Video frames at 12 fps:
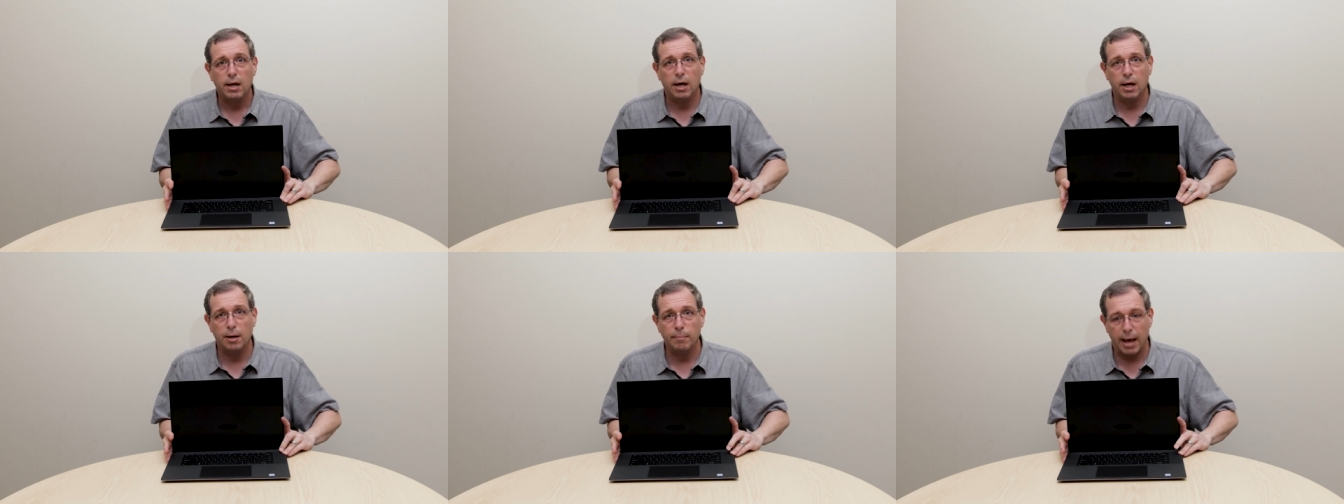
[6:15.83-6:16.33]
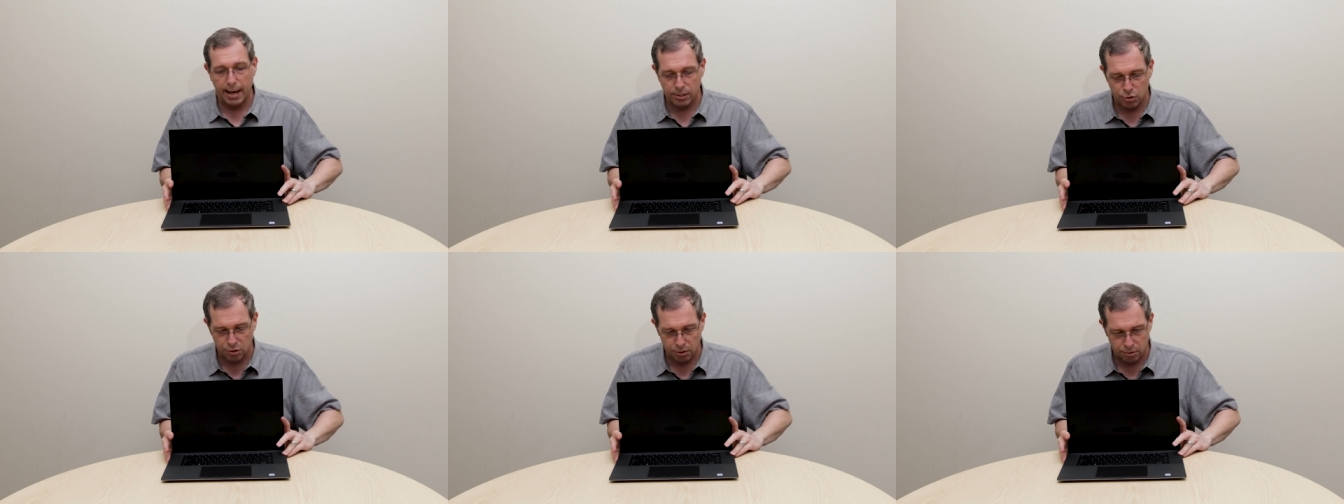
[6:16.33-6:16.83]
um,
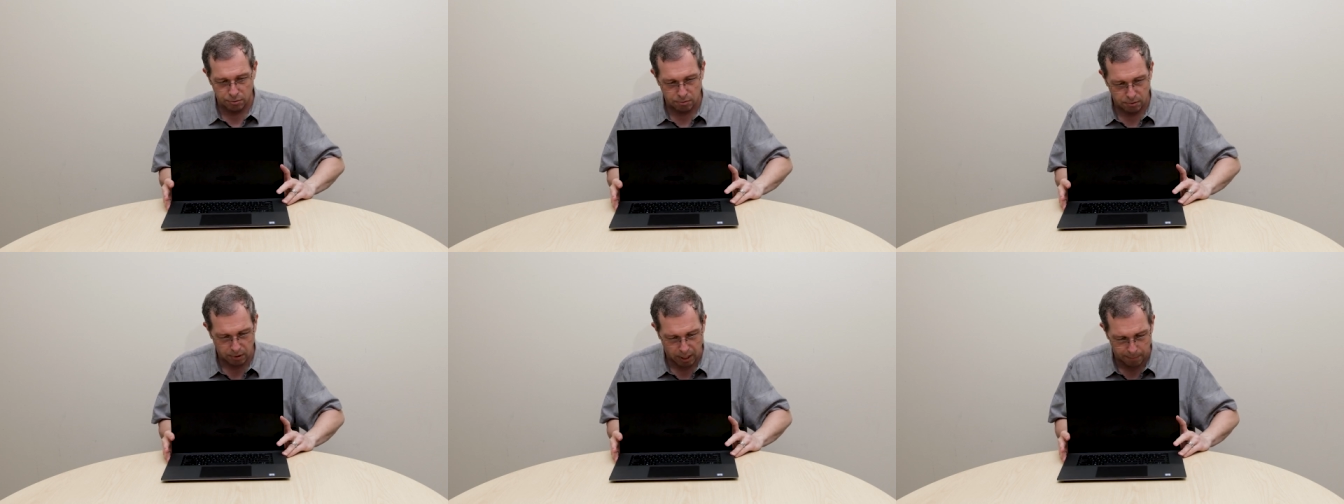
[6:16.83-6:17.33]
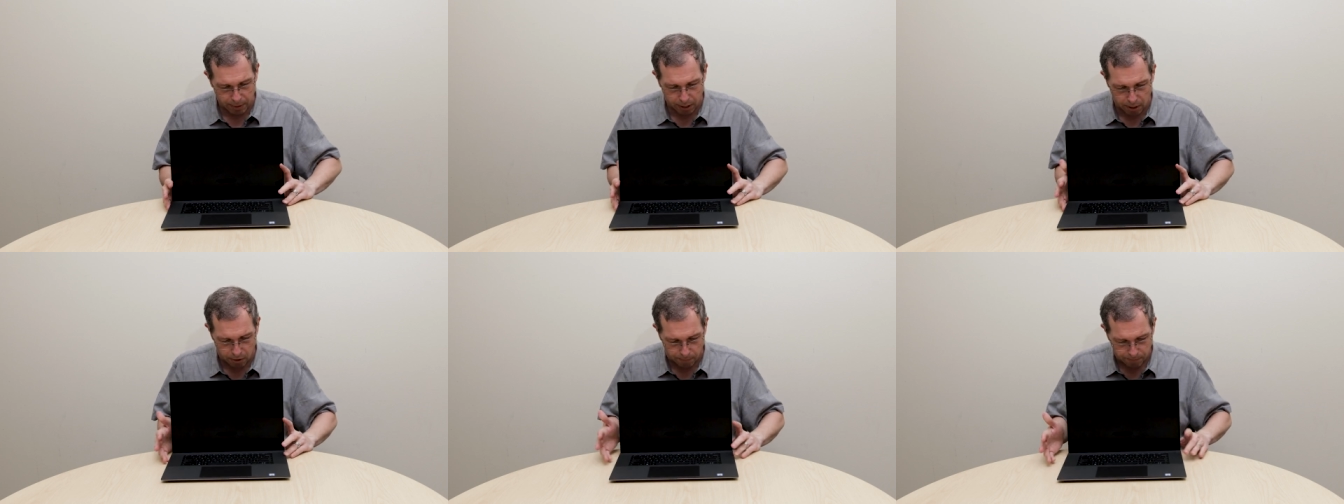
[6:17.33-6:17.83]
as you come and
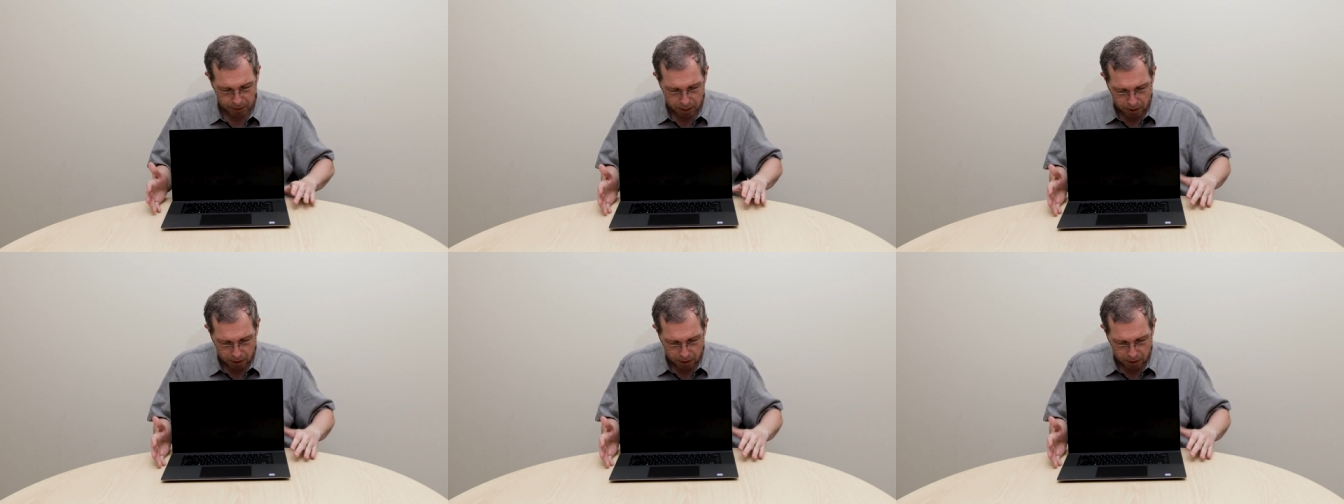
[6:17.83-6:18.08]
go.